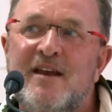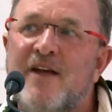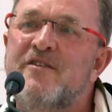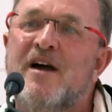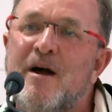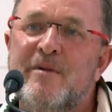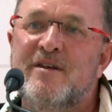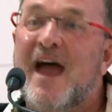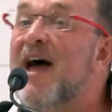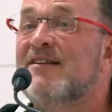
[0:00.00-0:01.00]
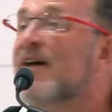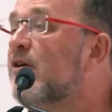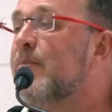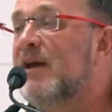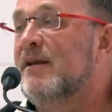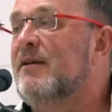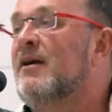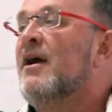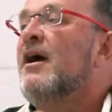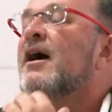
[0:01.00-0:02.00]
any other diamond has ever been.
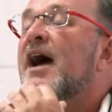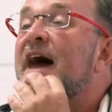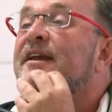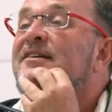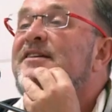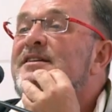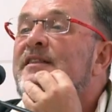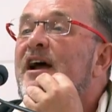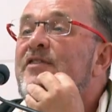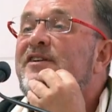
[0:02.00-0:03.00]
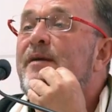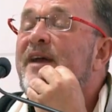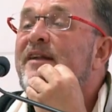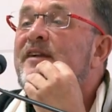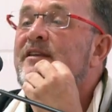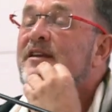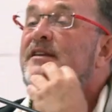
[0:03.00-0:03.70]
And it's sitting there in the same case. And